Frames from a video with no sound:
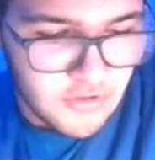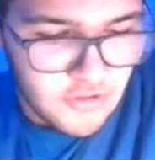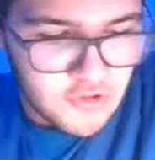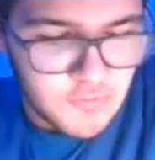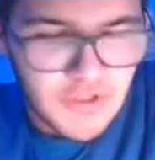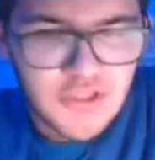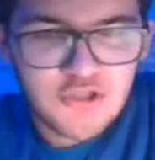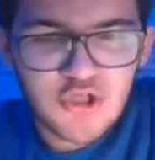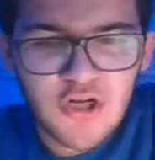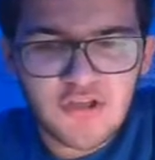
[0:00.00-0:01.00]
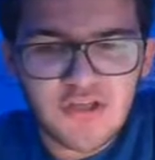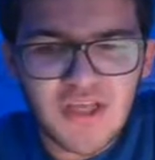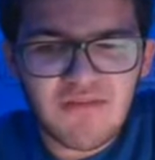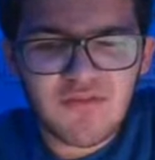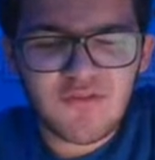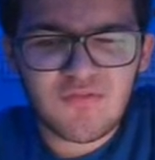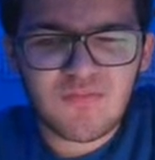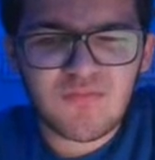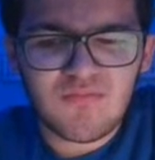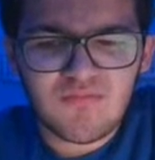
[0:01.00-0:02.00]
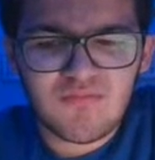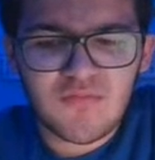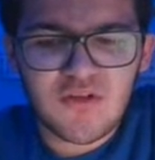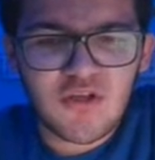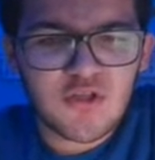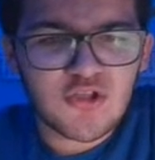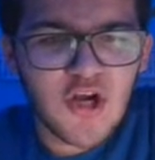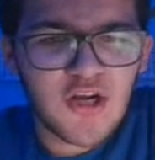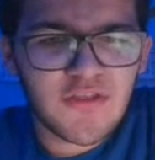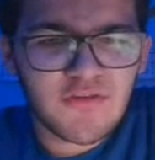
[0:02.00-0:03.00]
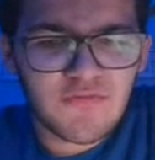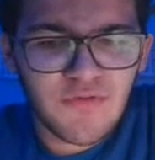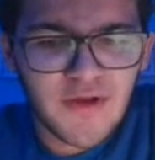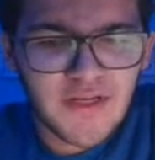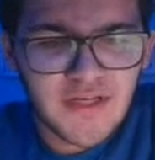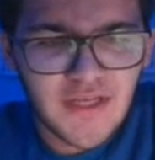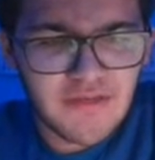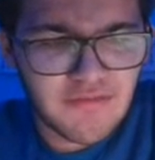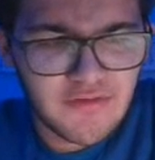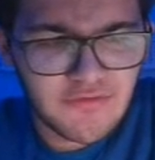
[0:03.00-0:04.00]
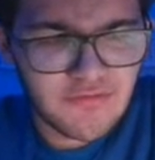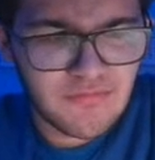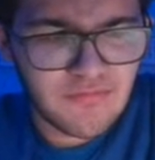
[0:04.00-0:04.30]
should we get into Jonathan Davis? Jonathan friggin' Davis.